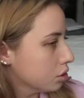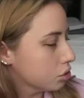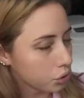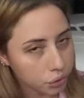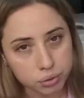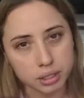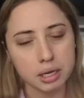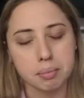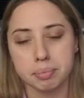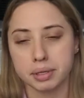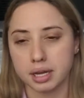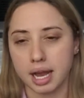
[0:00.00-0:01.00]
Tulip,
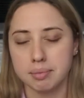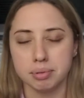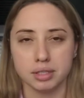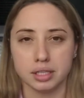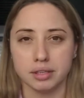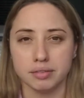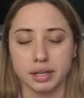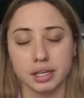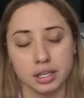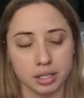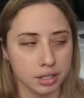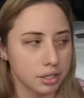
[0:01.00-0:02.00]
I believe, in
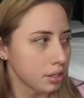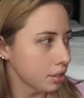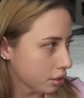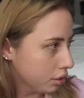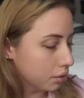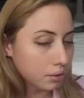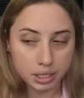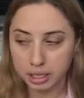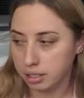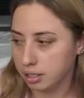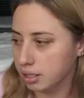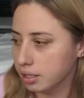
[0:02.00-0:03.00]

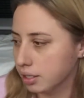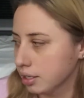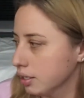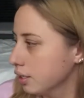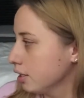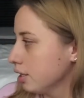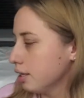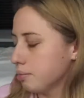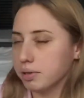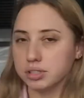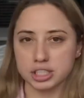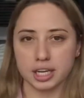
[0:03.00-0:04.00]
Yogin. Let me
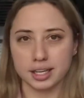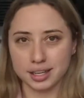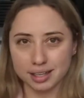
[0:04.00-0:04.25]
go check it.